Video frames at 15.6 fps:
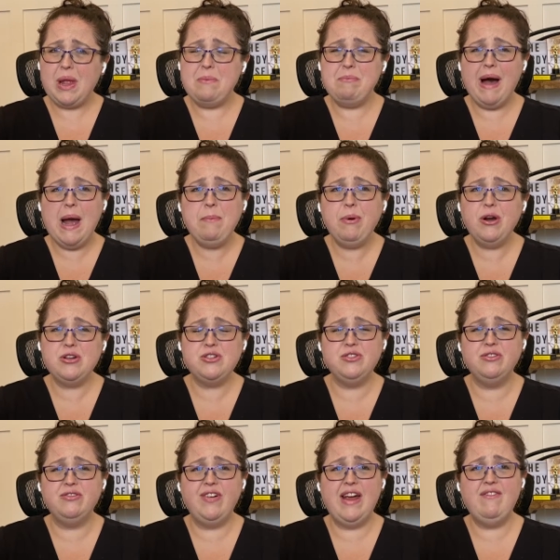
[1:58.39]
My
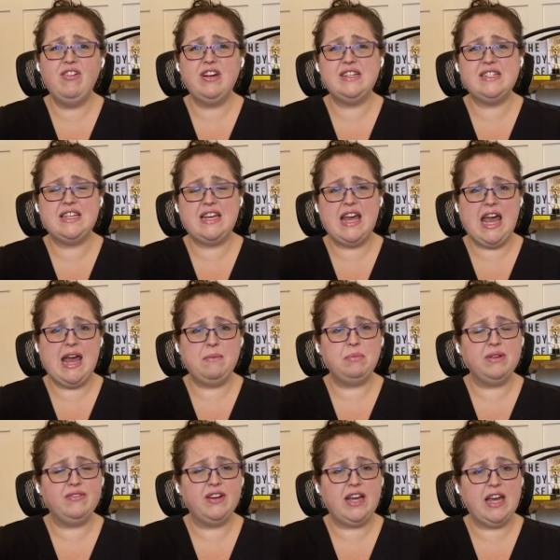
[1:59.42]
personal favorite is the
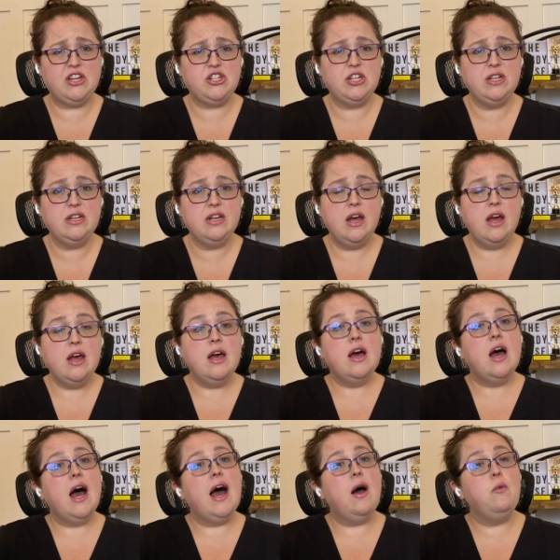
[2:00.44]
amplification.
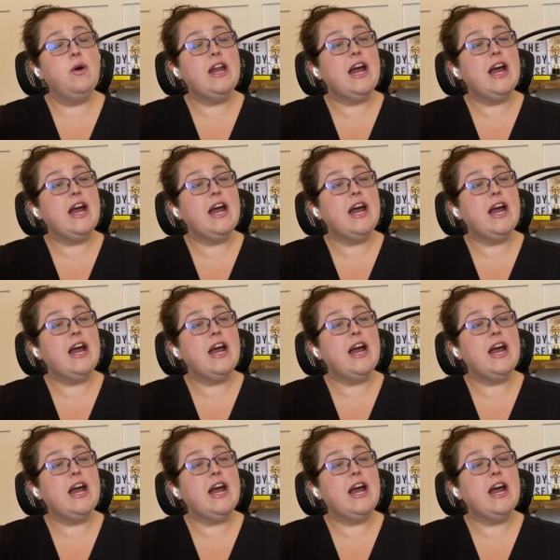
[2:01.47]
Uh, when